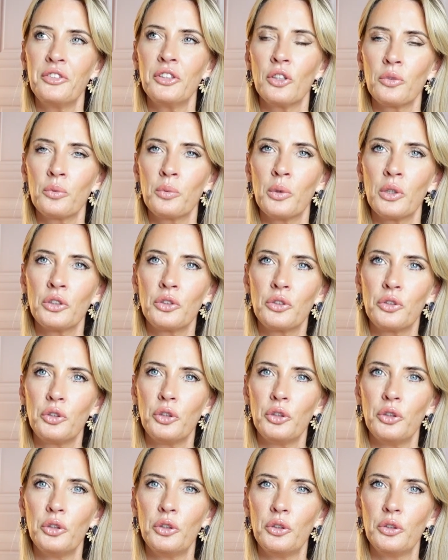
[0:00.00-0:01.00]
you don't want
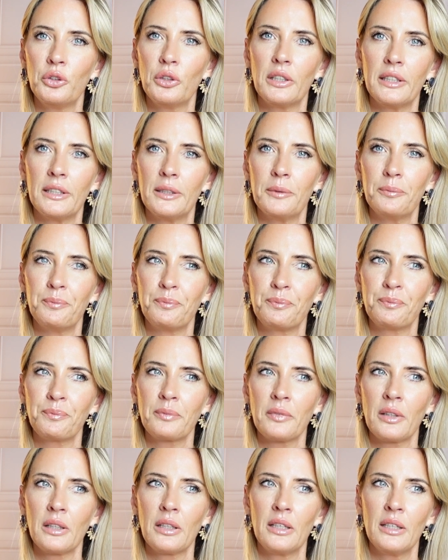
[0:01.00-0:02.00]
to
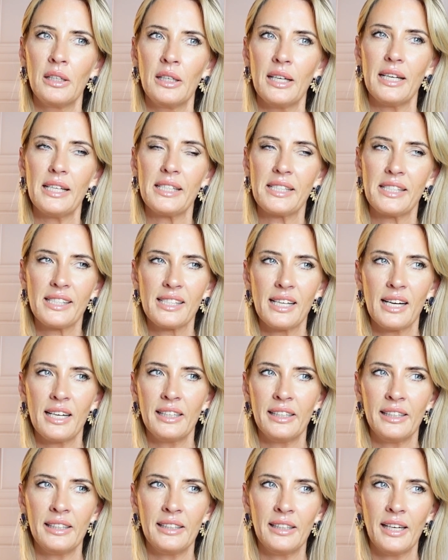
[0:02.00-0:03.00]

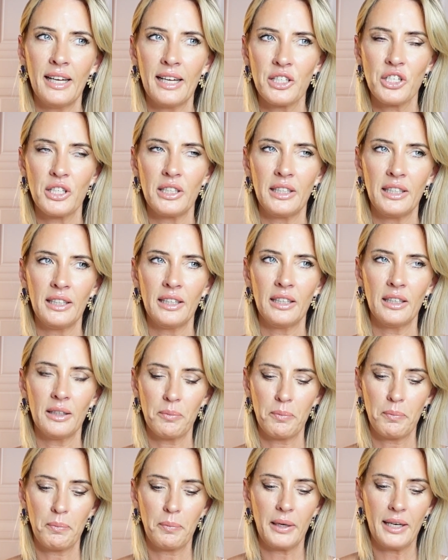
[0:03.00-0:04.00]
assign actually a
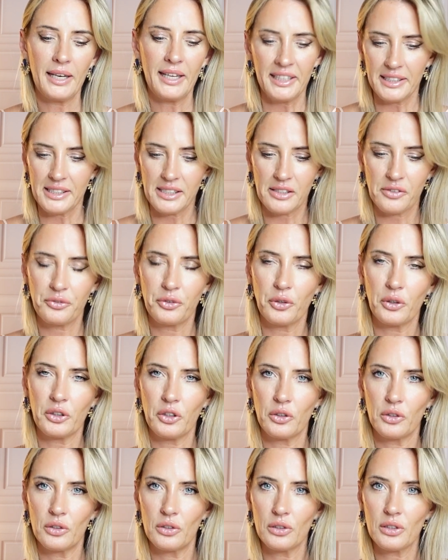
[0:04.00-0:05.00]
place for
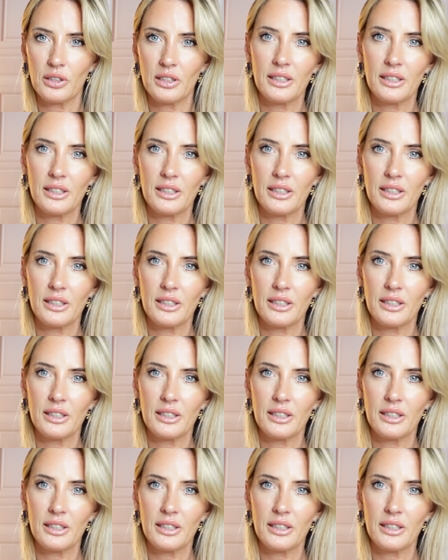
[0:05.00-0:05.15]
your